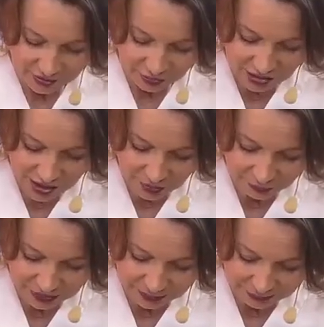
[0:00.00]
Cannula
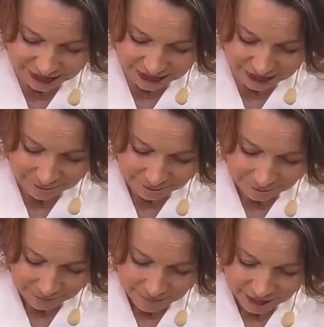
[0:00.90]
will be
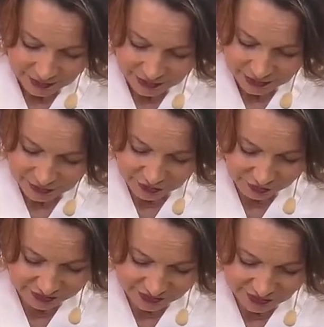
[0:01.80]

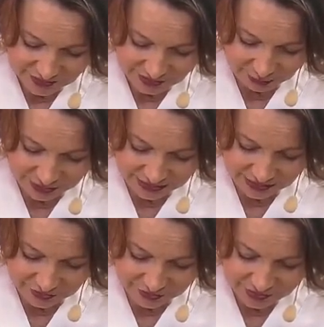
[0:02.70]
not at the same
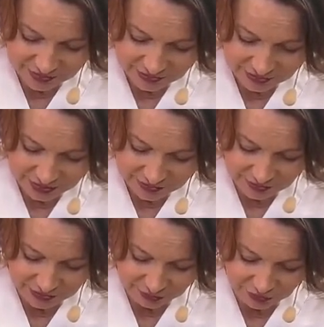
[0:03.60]
layers as
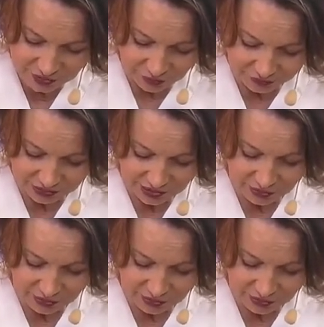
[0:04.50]
the NanoSoft.